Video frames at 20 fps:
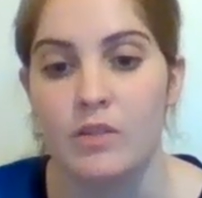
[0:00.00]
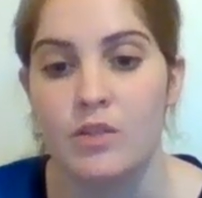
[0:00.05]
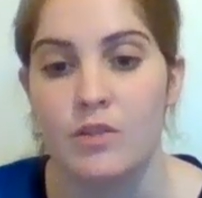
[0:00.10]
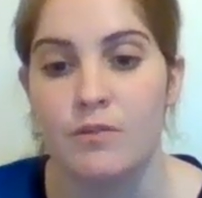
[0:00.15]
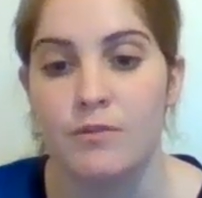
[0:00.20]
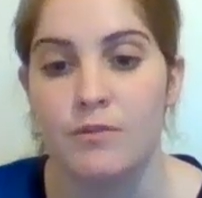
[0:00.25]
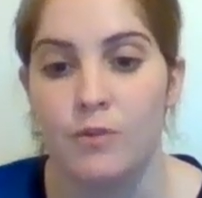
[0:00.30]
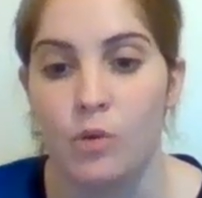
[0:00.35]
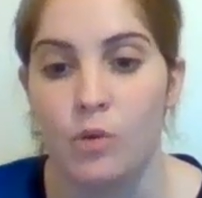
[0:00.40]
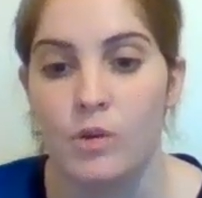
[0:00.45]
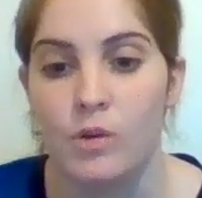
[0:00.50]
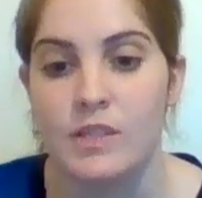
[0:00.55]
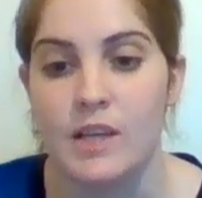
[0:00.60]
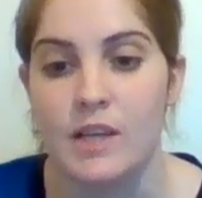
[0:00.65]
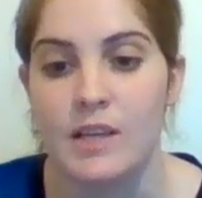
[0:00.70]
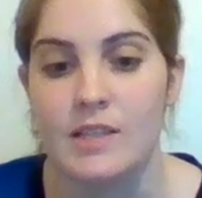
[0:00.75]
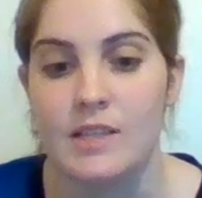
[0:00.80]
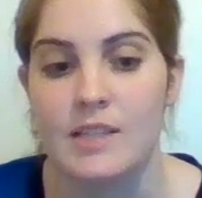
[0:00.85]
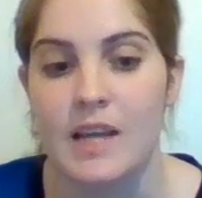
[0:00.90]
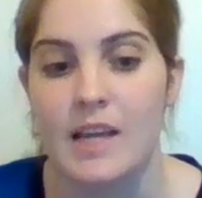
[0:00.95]
to force
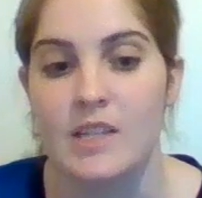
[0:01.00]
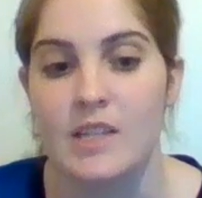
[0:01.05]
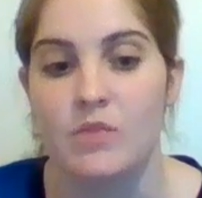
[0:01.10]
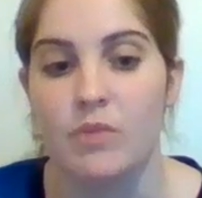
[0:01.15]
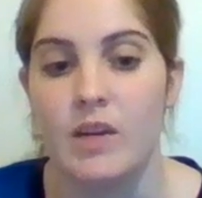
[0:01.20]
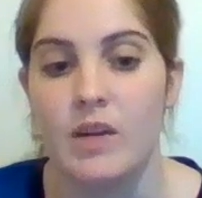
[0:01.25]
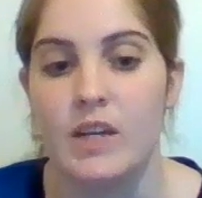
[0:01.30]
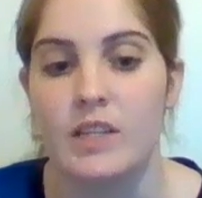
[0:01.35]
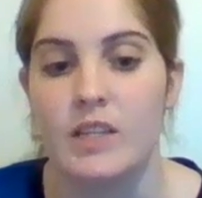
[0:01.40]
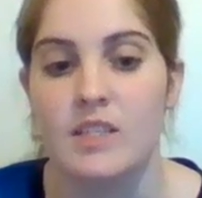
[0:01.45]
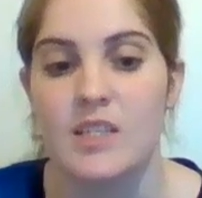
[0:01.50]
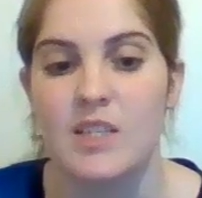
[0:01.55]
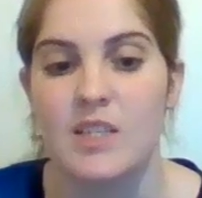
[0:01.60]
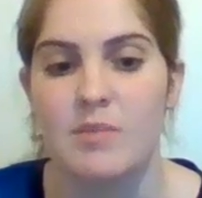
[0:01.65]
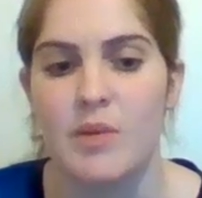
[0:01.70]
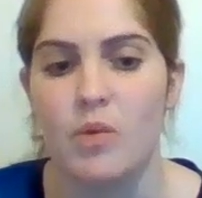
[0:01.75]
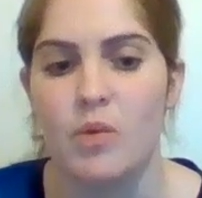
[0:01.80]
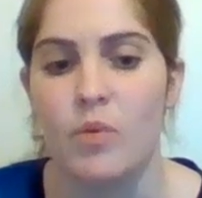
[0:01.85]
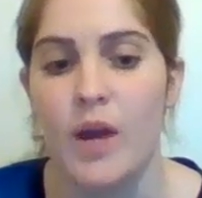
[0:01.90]
us as readers to be